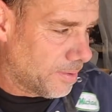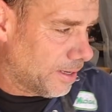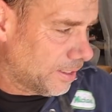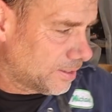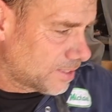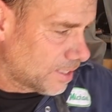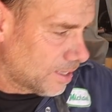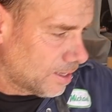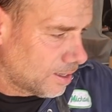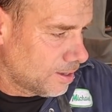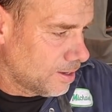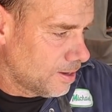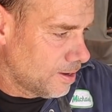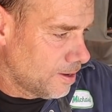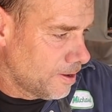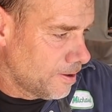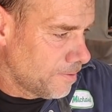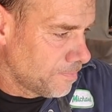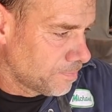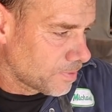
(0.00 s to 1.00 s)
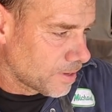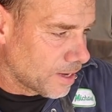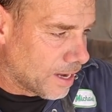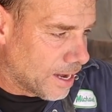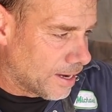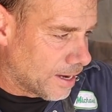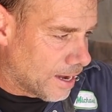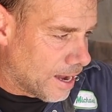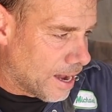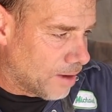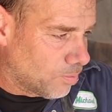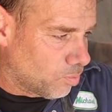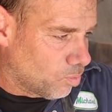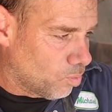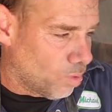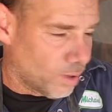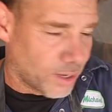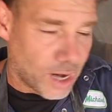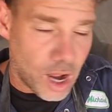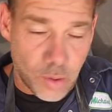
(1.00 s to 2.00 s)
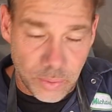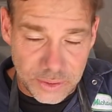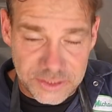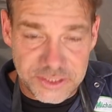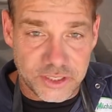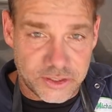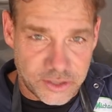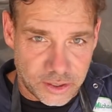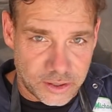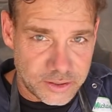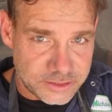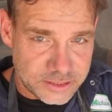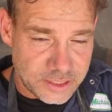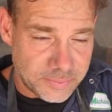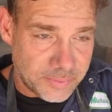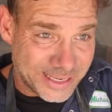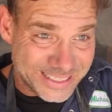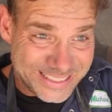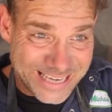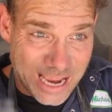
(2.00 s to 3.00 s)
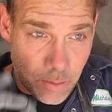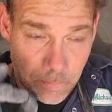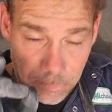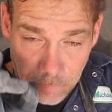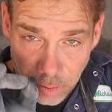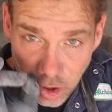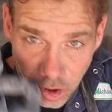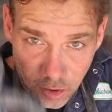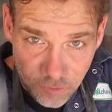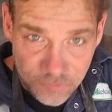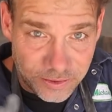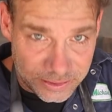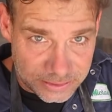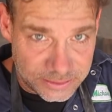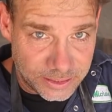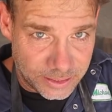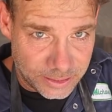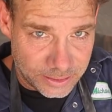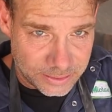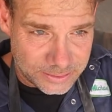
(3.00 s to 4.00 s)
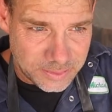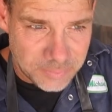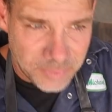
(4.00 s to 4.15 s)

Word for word: Mesa, what always occurs to me is how perfect it is.